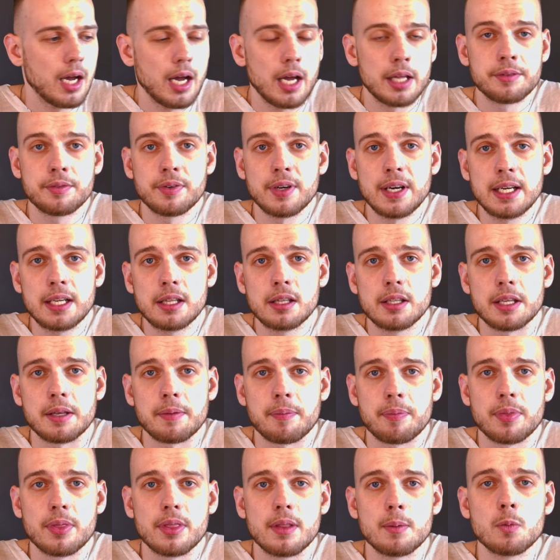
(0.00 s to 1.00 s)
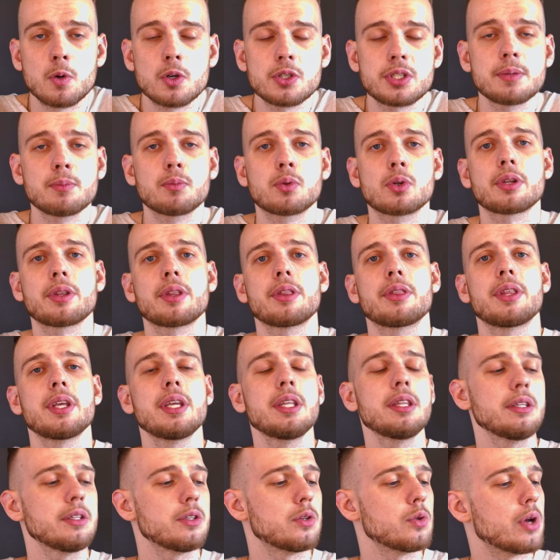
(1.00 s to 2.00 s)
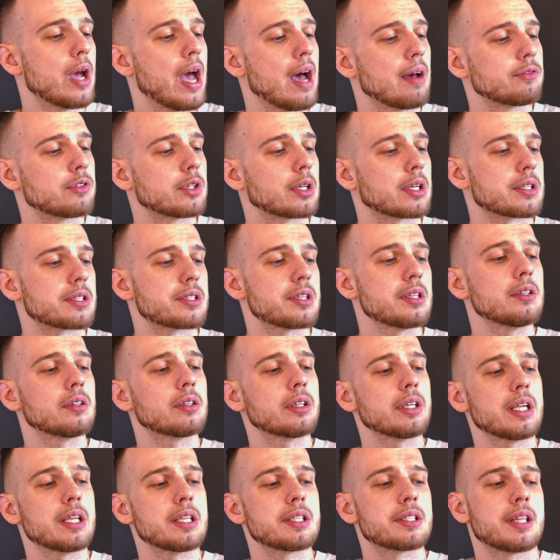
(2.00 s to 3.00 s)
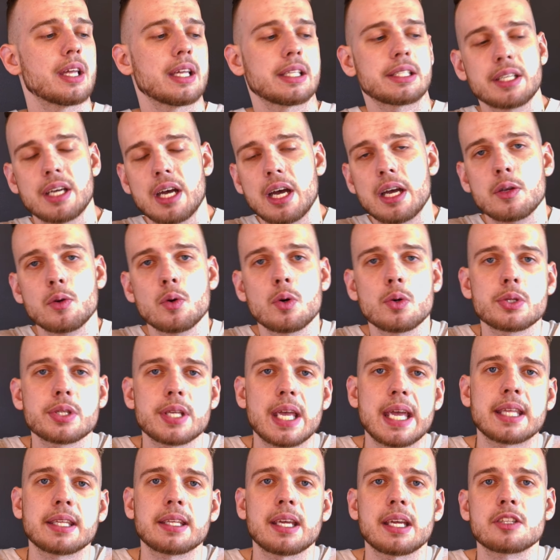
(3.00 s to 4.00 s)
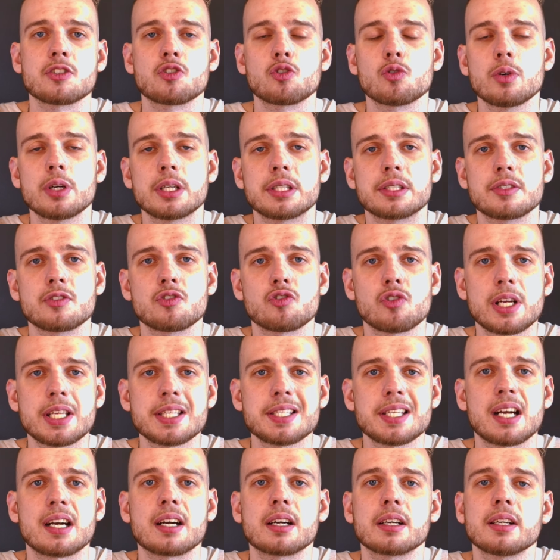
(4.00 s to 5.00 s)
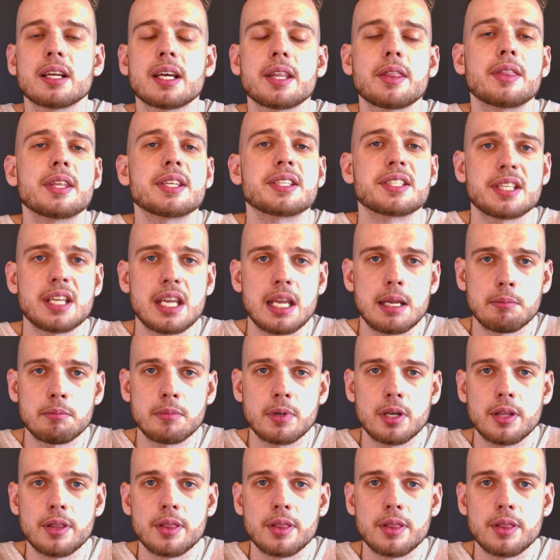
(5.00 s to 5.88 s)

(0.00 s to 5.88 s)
And finally, the most important thing you have to consider is that iOS and Android trends are not the same.